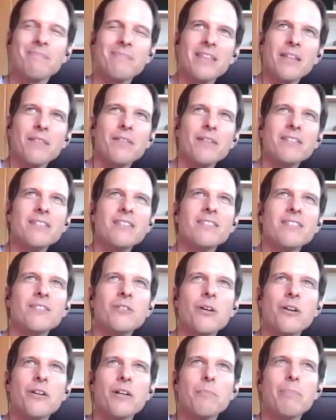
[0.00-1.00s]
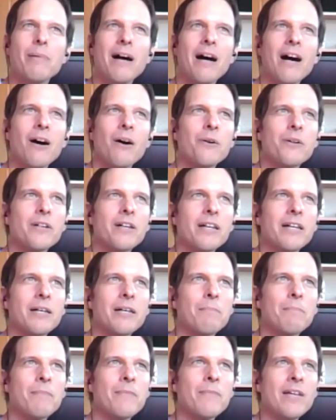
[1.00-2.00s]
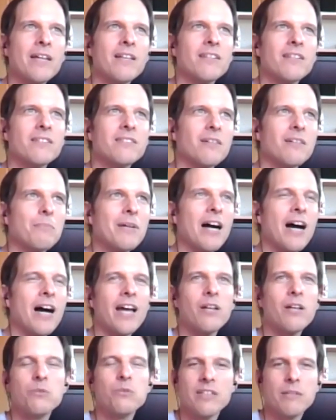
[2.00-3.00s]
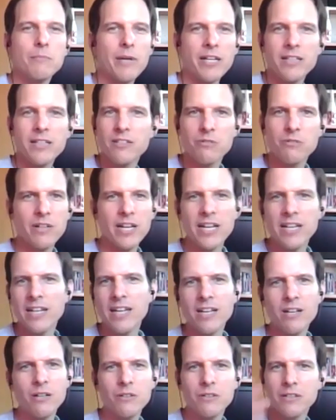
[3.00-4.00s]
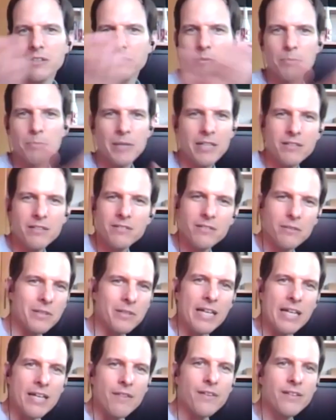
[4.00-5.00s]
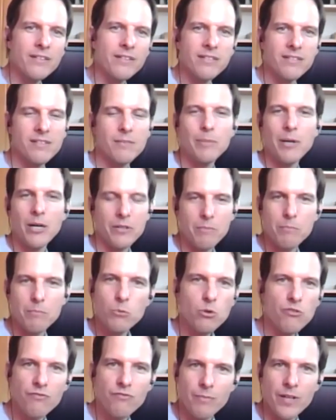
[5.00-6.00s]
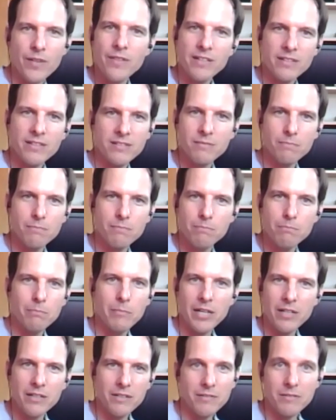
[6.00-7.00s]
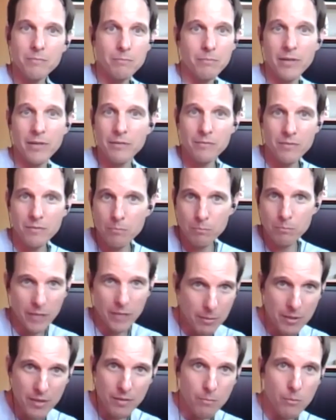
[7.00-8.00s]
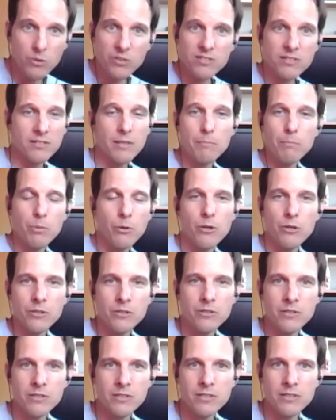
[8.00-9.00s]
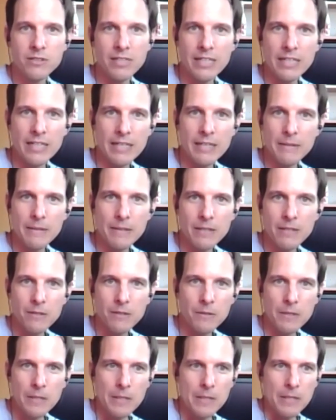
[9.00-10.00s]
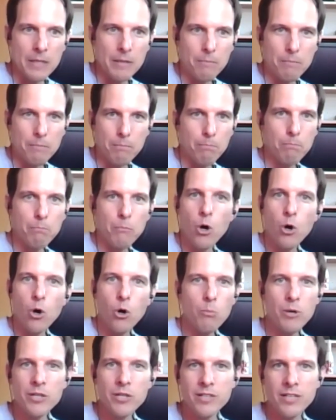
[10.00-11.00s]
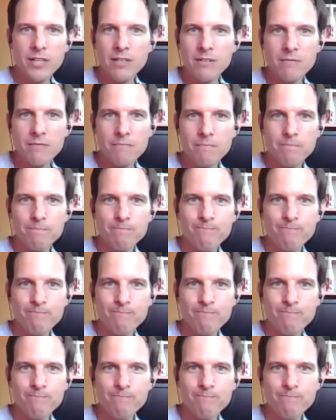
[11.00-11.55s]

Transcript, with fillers: this is not about um, some guy losing money trading or being stoned. This is about a movement that's mu- mu- maybe the most important, uh, you know, moment in